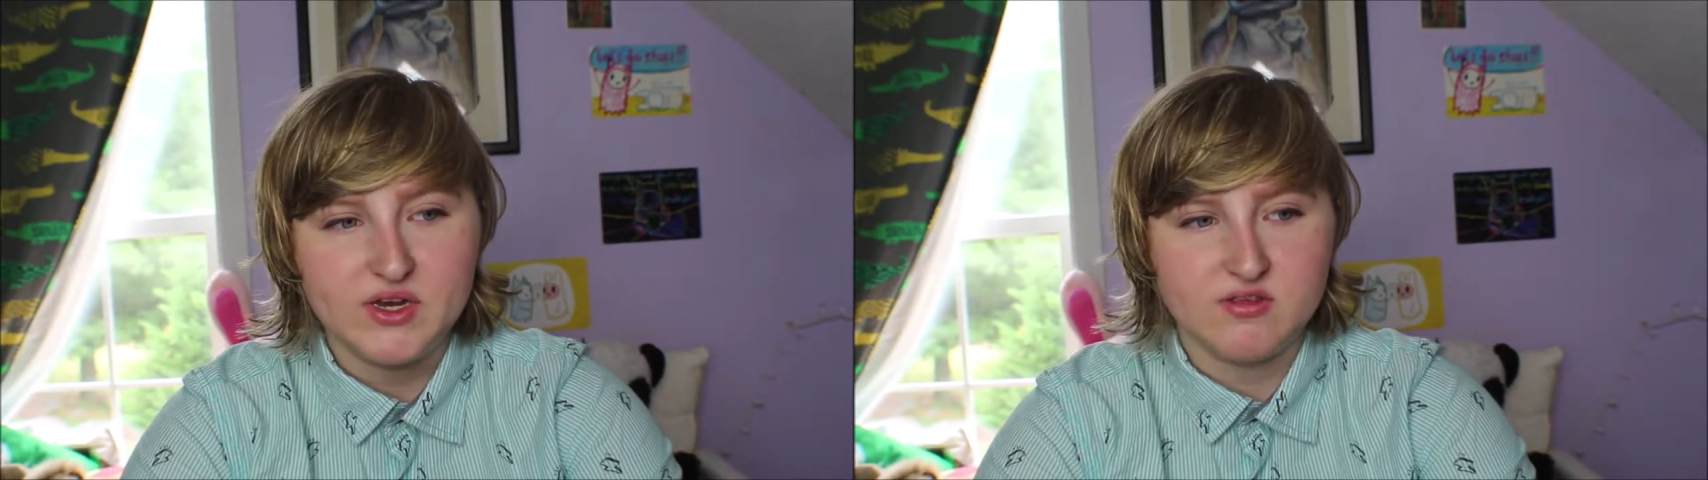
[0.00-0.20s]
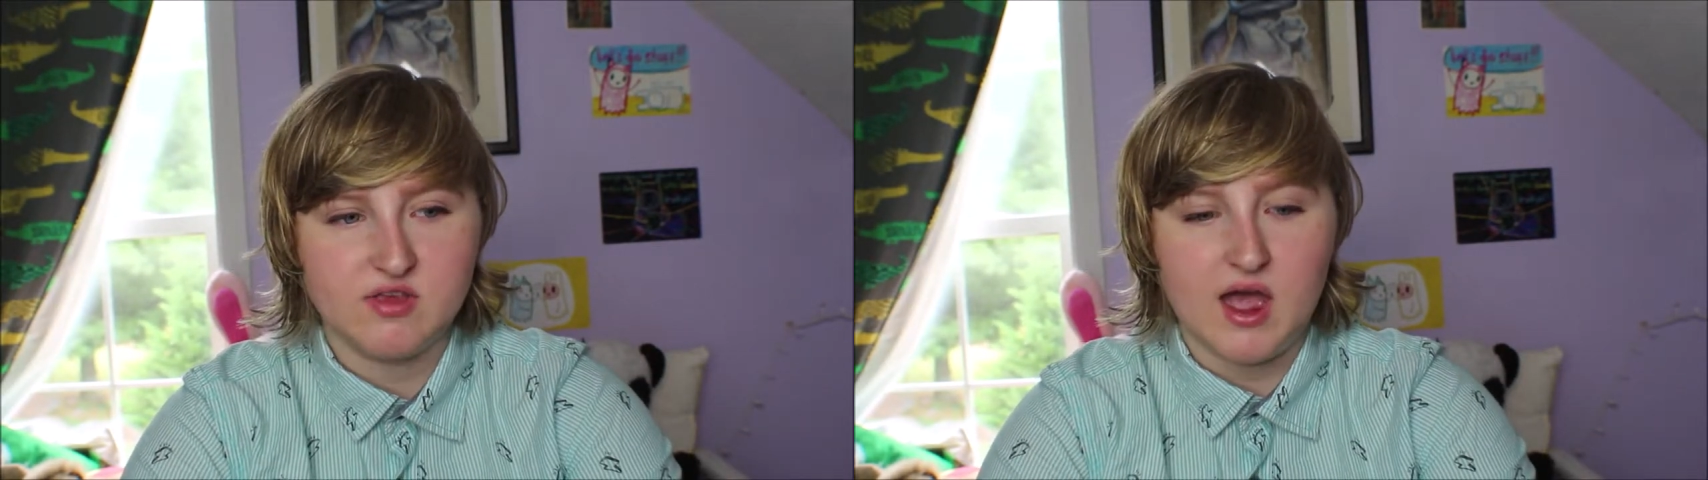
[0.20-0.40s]

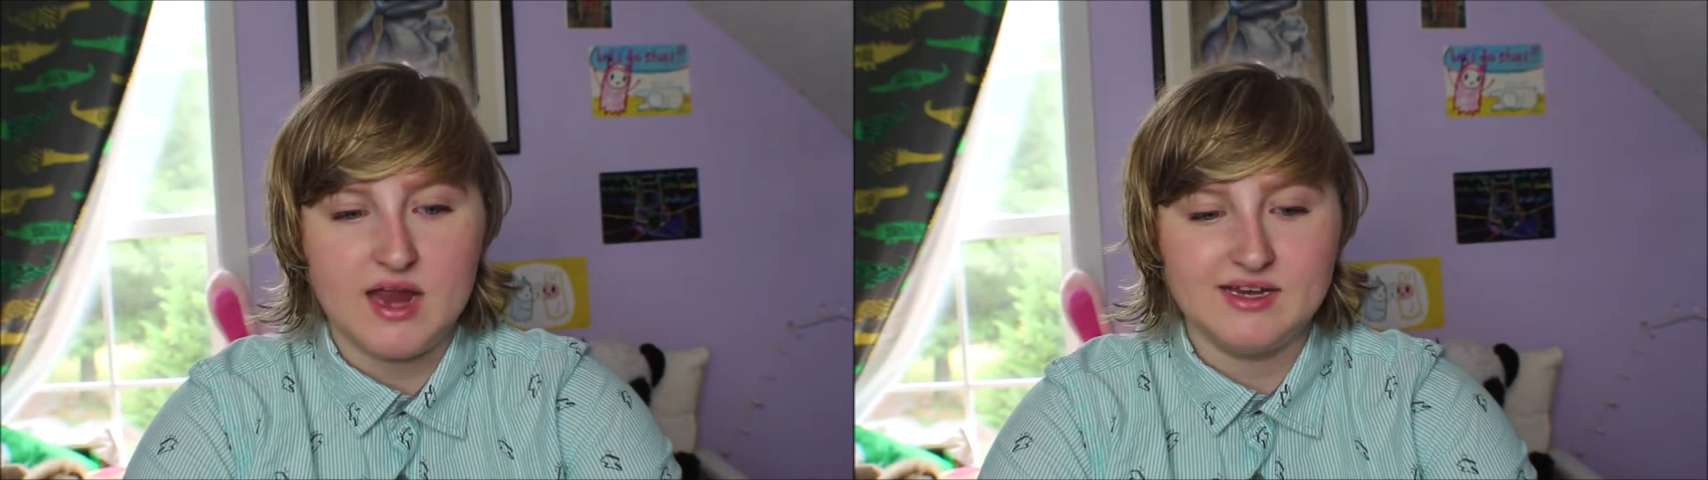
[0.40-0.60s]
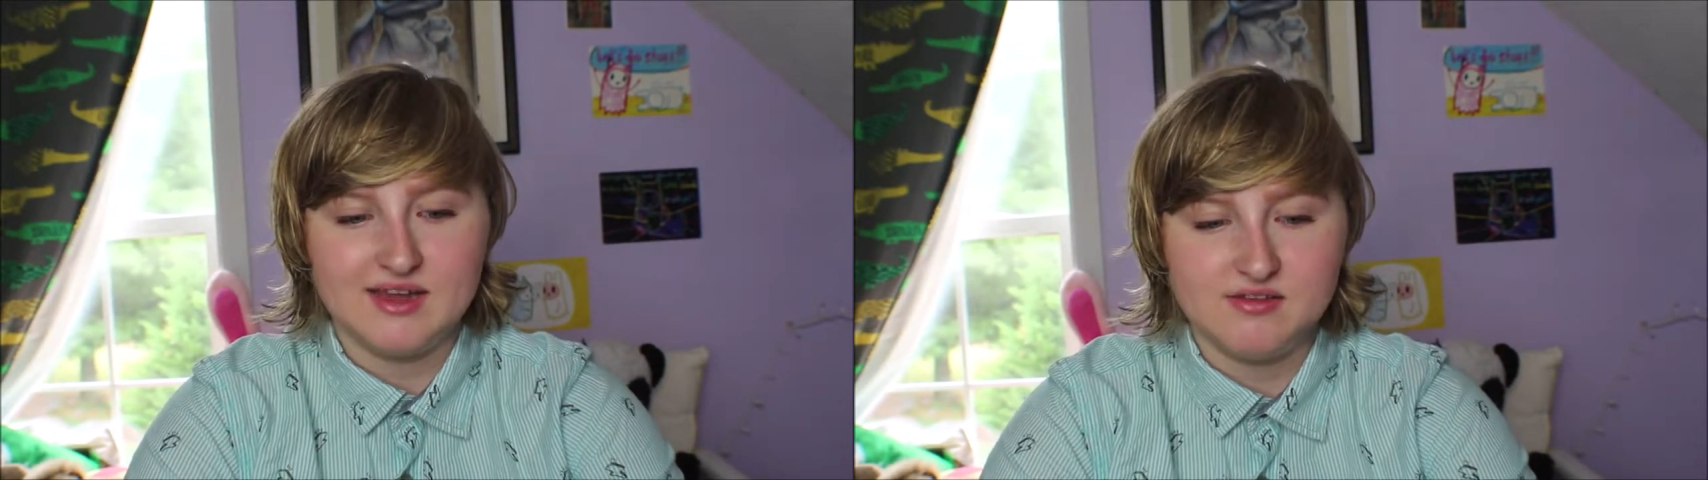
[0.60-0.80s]

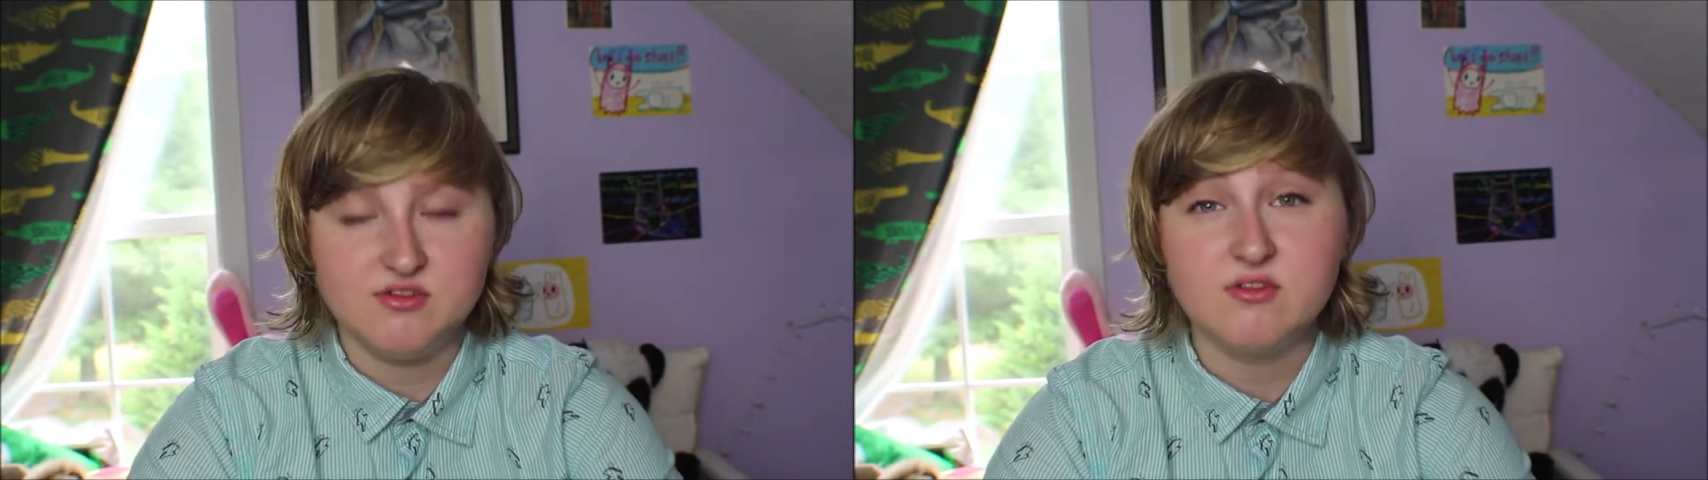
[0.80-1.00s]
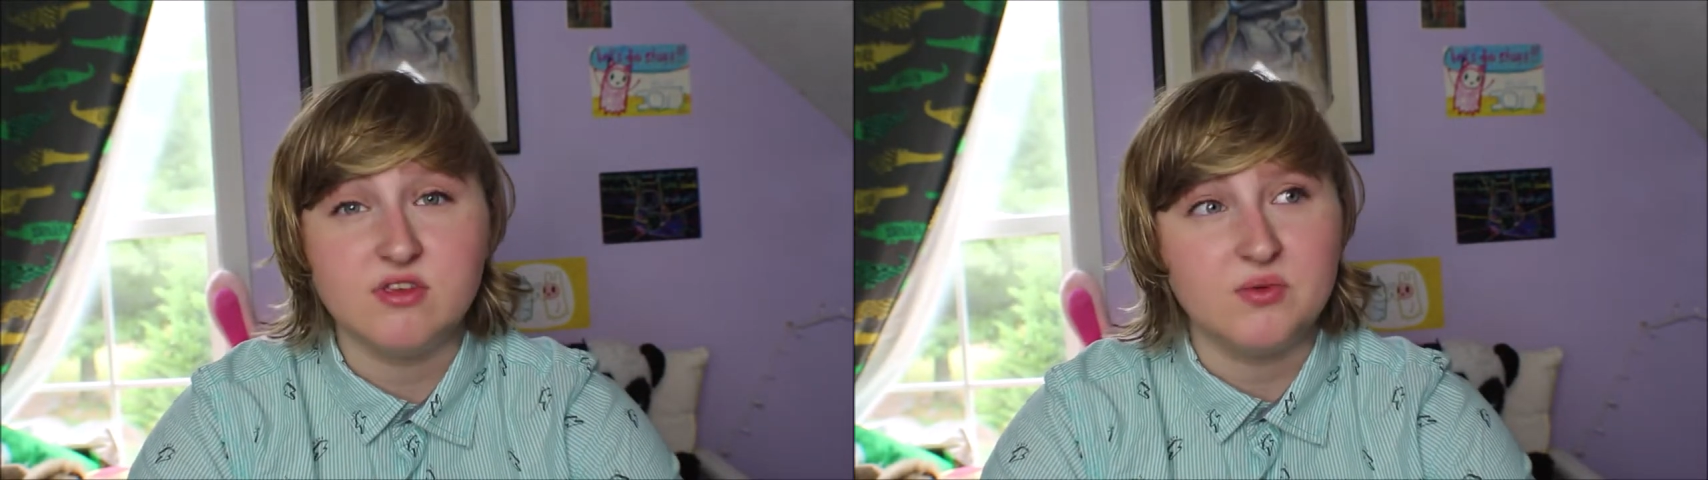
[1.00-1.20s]
decide, let's
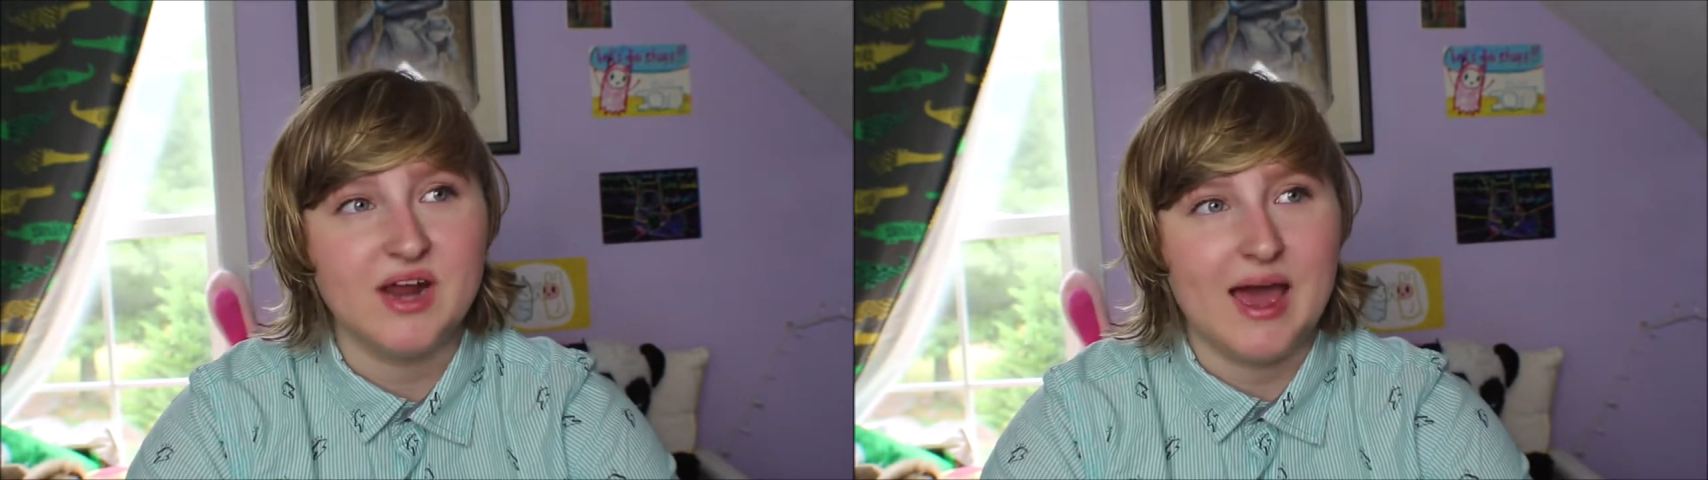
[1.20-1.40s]
just see what